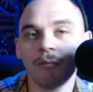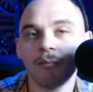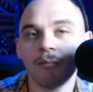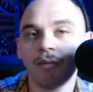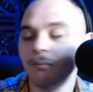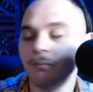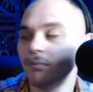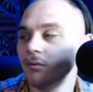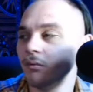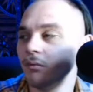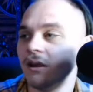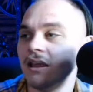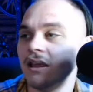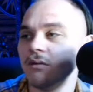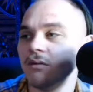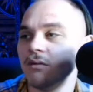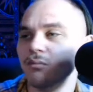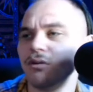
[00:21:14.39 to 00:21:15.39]
people? Would
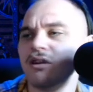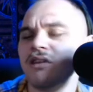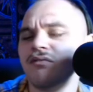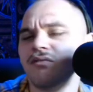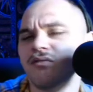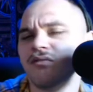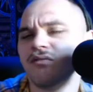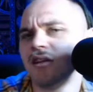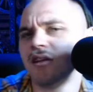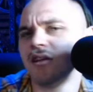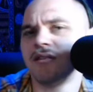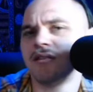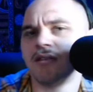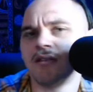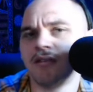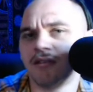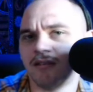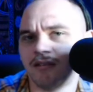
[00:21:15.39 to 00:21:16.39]
he
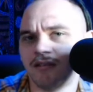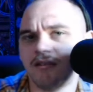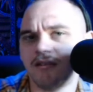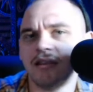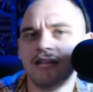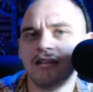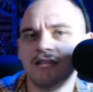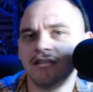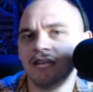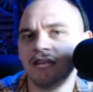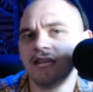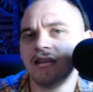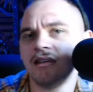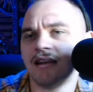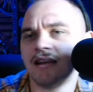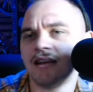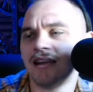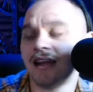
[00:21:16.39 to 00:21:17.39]
fund the
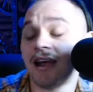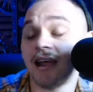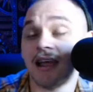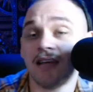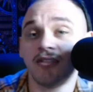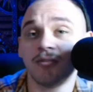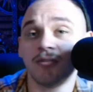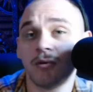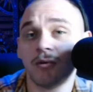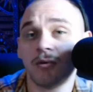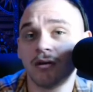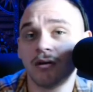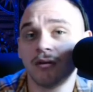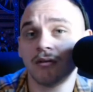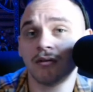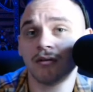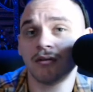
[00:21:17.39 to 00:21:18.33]
CDC and NIH more?